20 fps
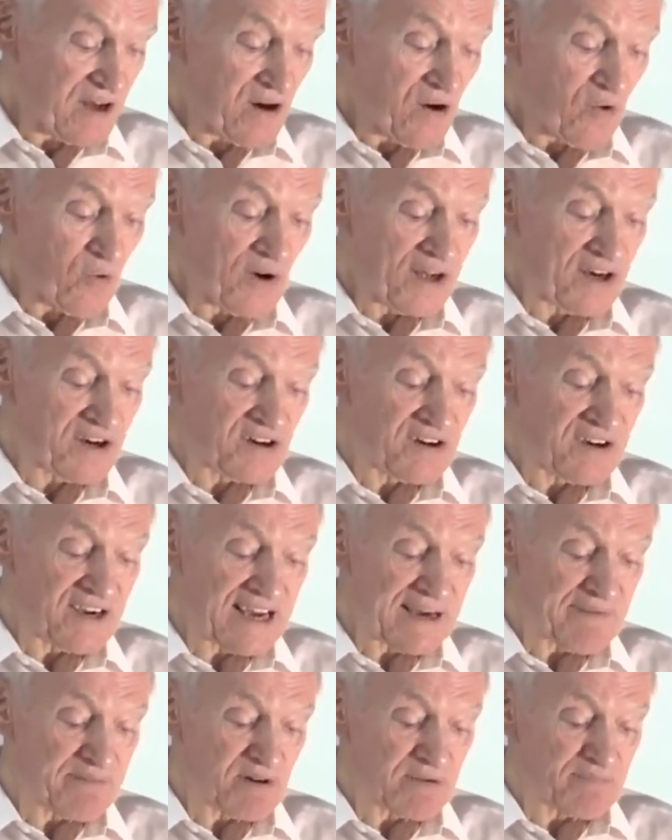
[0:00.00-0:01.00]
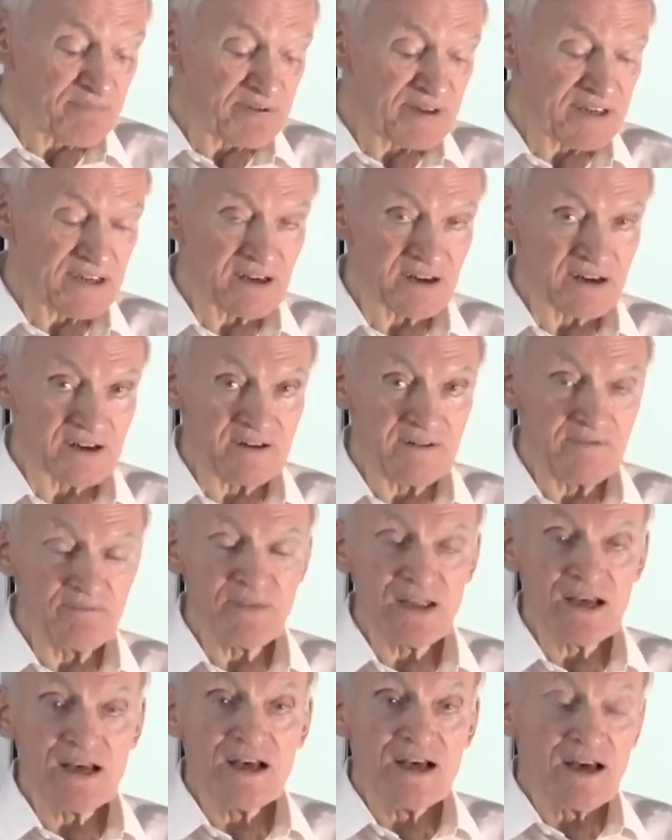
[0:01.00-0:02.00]
When her neighbor appeared,
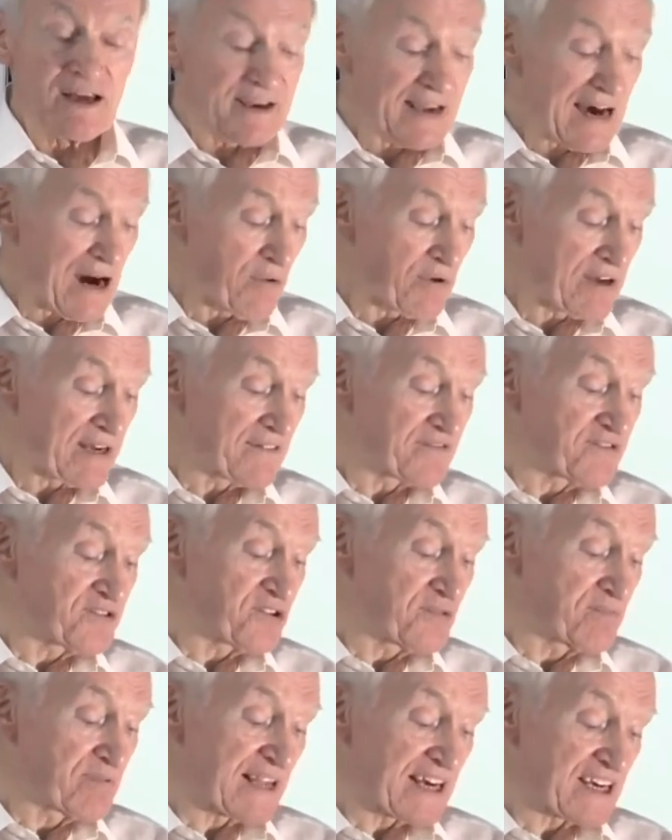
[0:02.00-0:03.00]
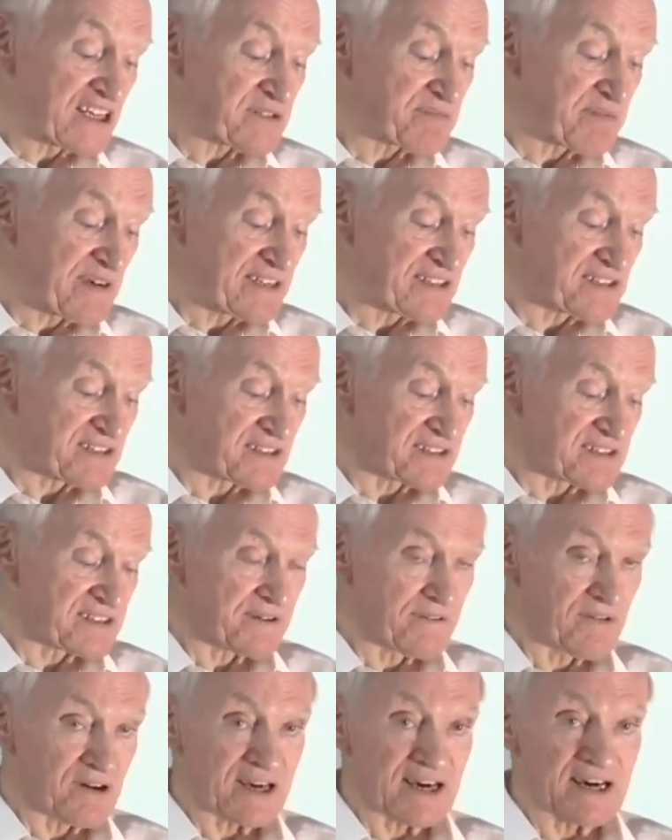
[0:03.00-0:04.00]
now we have two blank spaces,
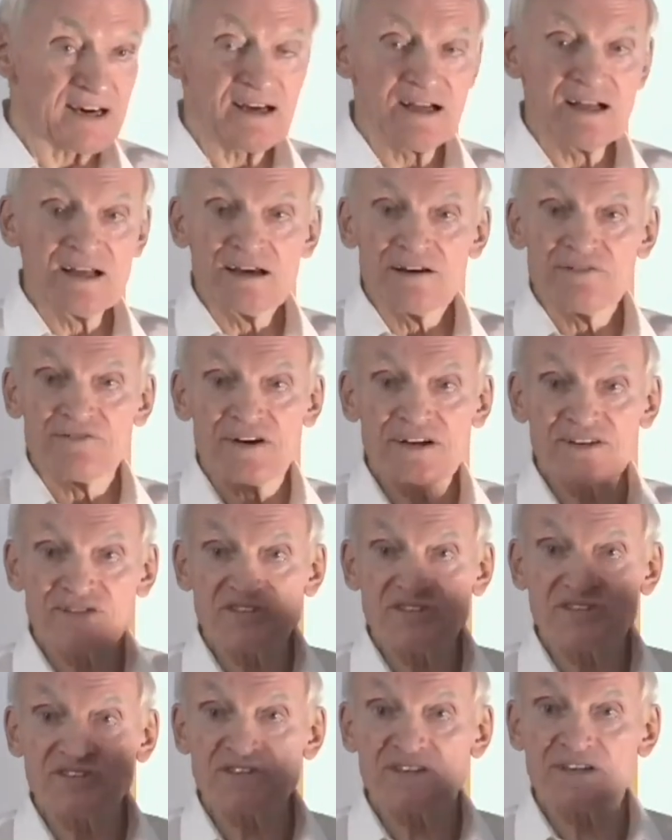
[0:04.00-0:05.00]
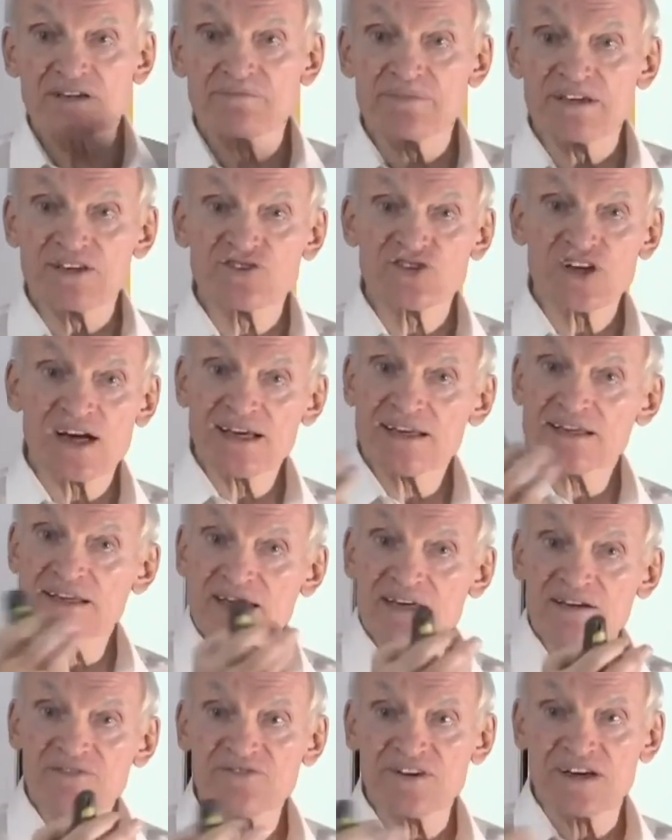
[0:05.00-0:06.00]
okay? Fences can be chain
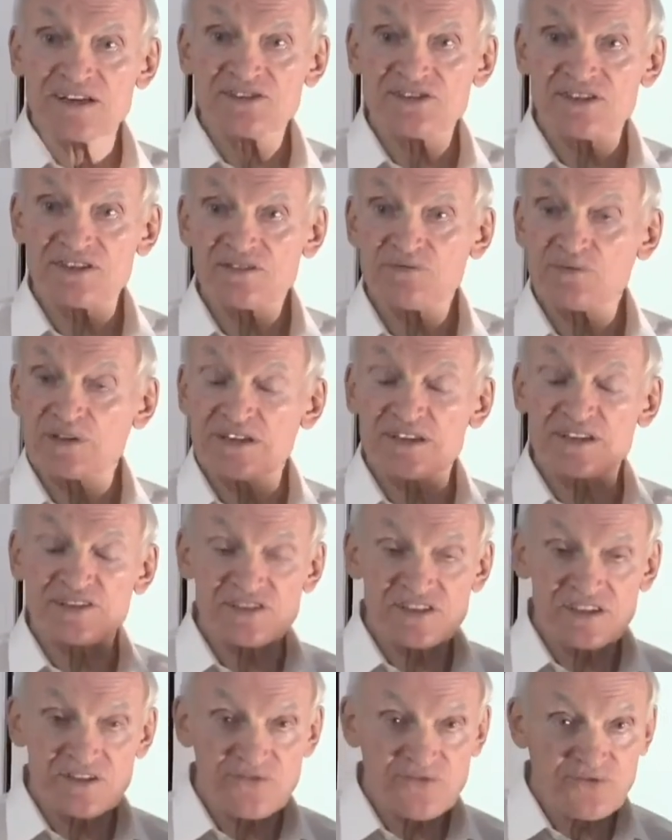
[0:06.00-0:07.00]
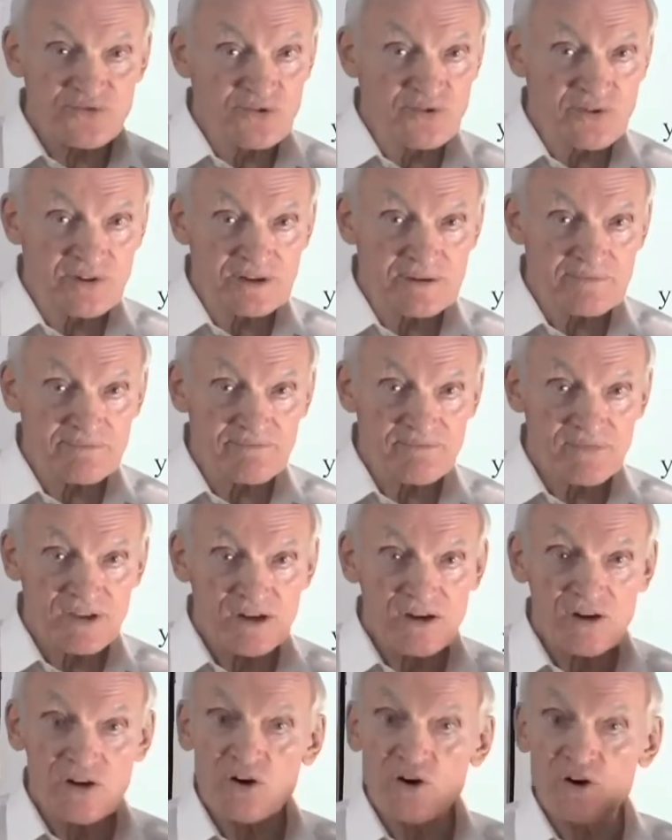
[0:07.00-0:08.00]
link fences where you can see through them,
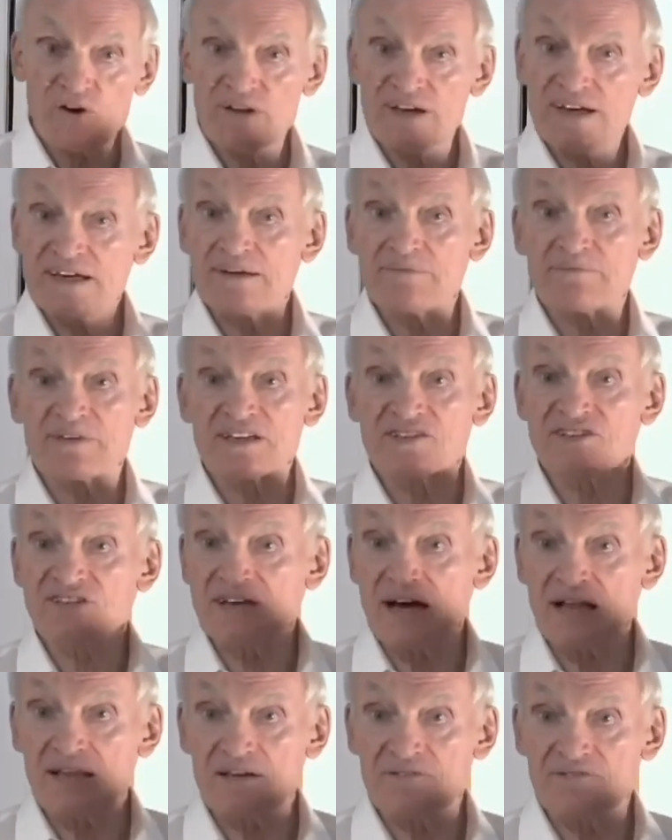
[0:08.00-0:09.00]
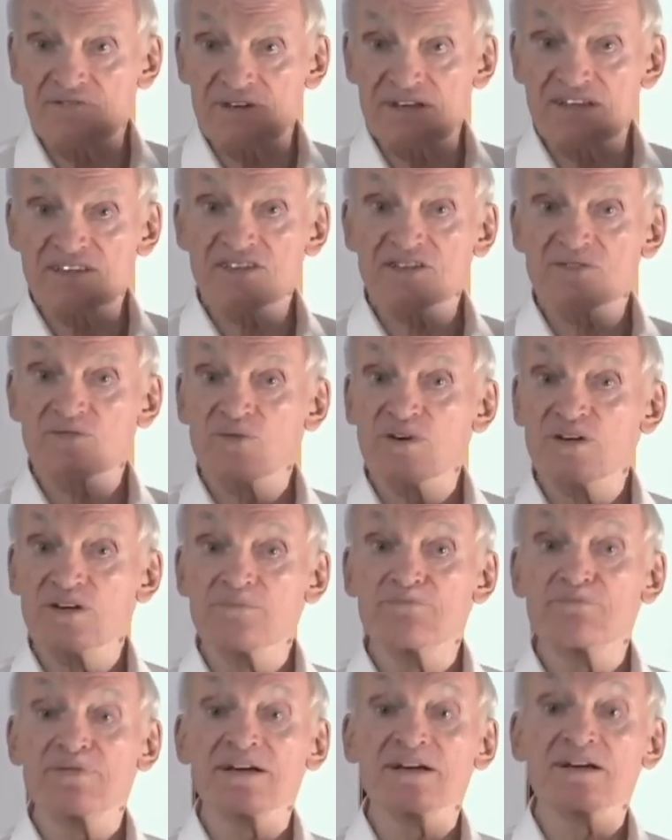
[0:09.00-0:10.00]
or they can be a solid fence where you
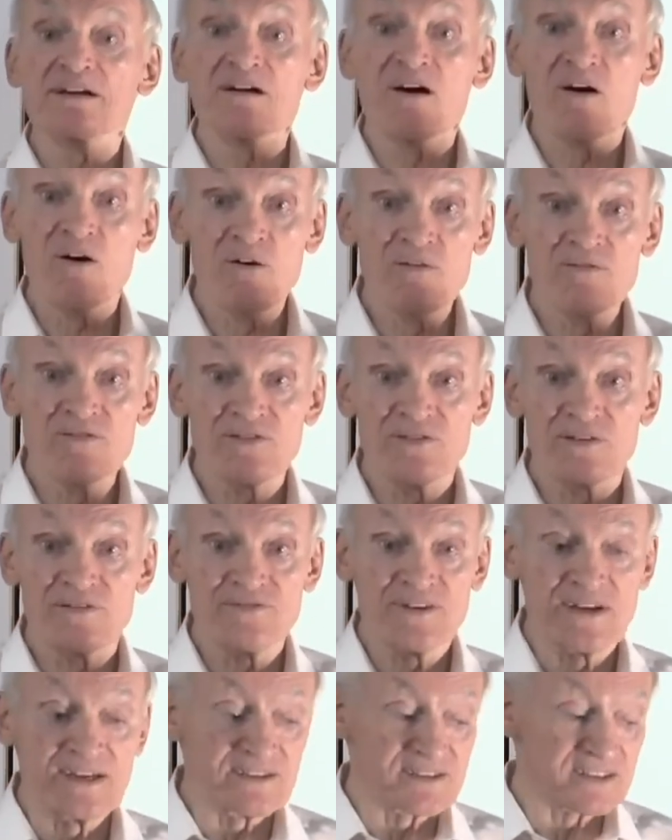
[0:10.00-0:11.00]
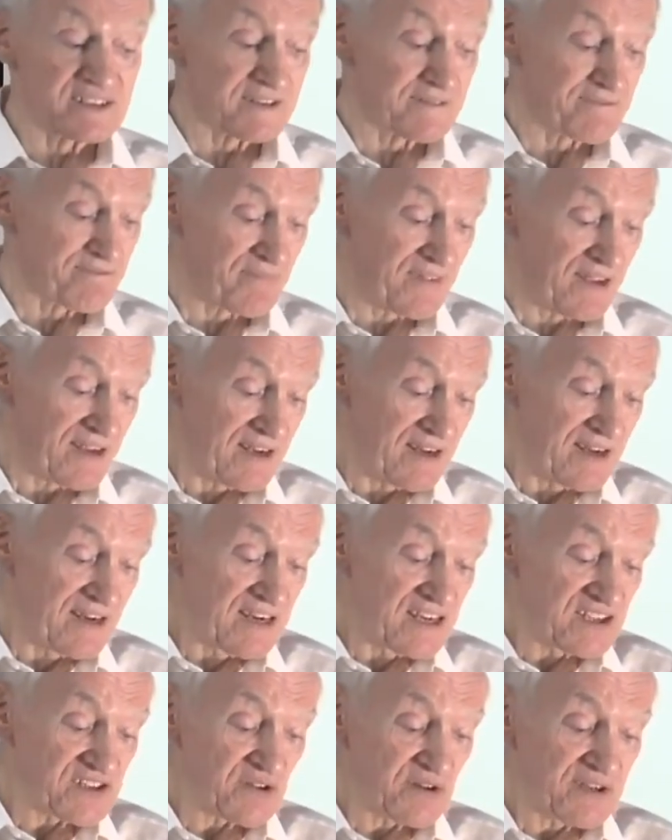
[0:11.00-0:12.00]
peer over the fence.
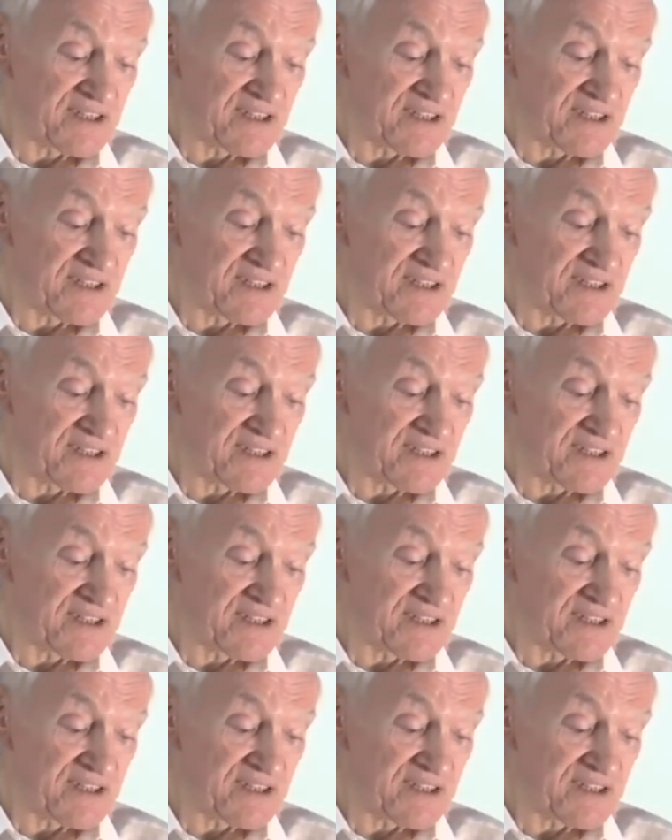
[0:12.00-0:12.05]
So